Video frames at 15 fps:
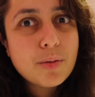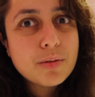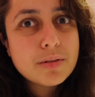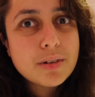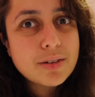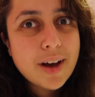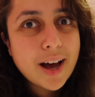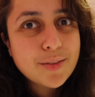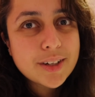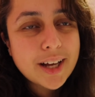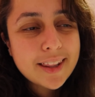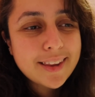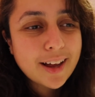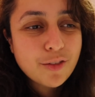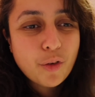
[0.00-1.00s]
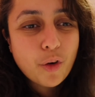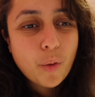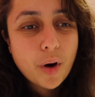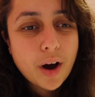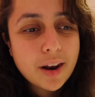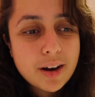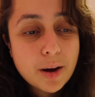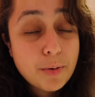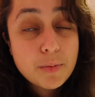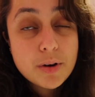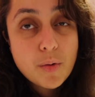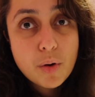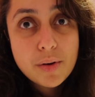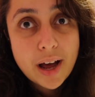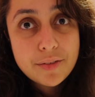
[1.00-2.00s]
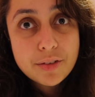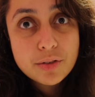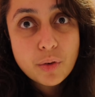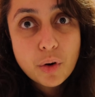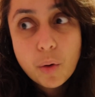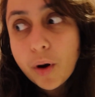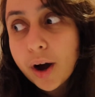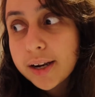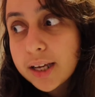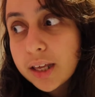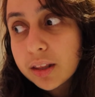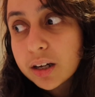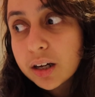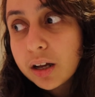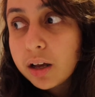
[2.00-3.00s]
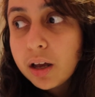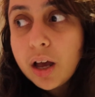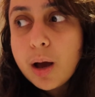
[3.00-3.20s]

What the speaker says: and you haven't had that for a while, and I probably won't have it for a while either.